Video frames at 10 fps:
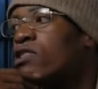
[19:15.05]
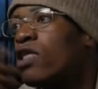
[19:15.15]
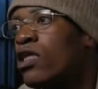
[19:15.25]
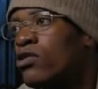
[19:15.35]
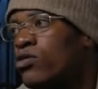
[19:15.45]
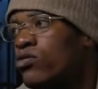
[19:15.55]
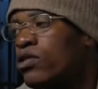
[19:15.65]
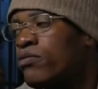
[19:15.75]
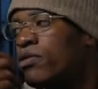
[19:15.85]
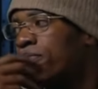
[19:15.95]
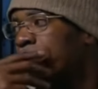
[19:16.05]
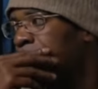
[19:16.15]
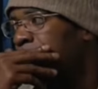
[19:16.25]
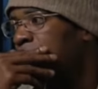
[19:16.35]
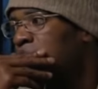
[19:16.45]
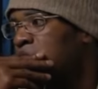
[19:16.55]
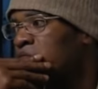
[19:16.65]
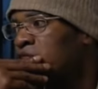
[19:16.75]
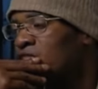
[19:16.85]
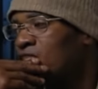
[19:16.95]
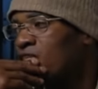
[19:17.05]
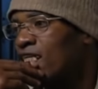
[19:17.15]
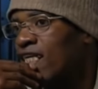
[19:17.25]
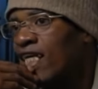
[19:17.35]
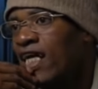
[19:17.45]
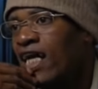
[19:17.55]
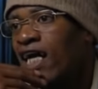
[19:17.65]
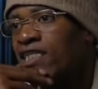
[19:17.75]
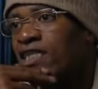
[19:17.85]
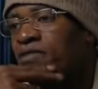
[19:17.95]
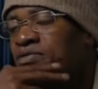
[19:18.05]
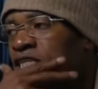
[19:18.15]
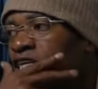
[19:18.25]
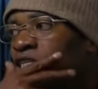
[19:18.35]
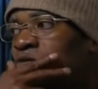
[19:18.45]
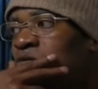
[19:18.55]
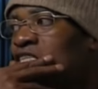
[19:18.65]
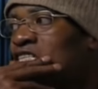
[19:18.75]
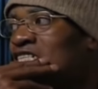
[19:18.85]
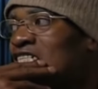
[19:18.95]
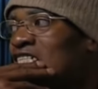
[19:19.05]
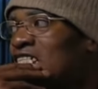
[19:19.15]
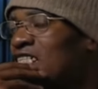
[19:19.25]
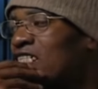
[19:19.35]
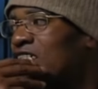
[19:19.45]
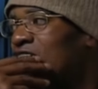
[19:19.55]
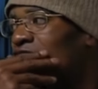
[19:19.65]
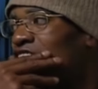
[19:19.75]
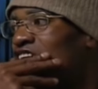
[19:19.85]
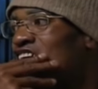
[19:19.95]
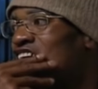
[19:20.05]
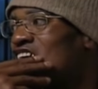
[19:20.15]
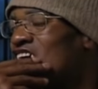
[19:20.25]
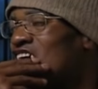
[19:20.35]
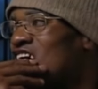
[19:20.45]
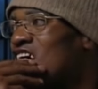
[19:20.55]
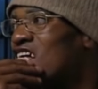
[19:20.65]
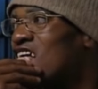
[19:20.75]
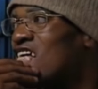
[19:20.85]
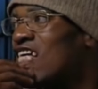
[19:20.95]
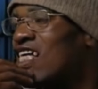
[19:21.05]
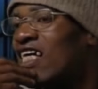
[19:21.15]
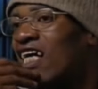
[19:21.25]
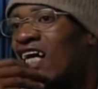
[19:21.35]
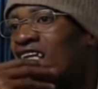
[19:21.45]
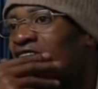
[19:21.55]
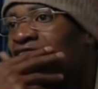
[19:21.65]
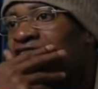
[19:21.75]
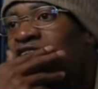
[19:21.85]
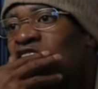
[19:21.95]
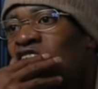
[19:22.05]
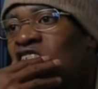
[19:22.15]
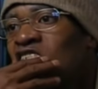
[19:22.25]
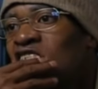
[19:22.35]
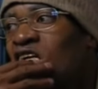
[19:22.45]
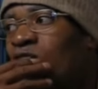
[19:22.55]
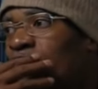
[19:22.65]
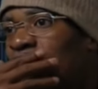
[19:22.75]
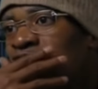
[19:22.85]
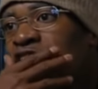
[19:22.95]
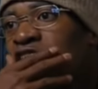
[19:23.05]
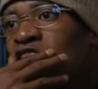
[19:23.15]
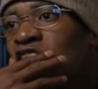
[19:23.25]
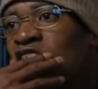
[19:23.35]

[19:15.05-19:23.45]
I say, you come here. I say, I'm telling you what. Uh, I like you. And I want you.